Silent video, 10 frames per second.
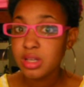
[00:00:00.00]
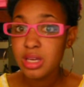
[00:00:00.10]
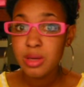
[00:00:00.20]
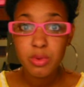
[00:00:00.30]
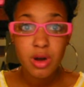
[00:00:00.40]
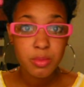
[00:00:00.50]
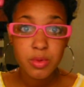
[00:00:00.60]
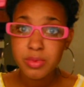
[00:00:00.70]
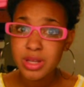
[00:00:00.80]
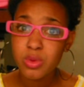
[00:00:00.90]
then he
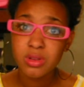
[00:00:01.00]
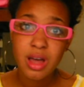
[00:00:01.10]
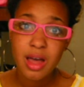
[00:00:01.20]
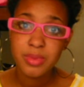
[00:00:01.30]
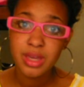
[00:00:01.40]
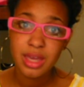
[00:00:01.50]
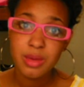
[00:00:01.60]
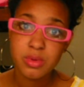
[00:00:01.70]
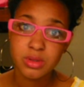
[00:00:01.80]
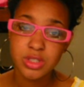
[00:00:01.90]
probably will not
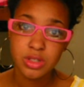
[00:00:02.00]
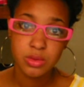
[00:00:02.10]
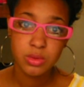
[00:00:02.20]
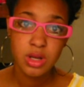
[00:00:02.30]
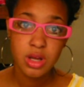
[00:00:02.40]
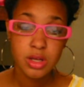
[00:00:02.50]
be able to.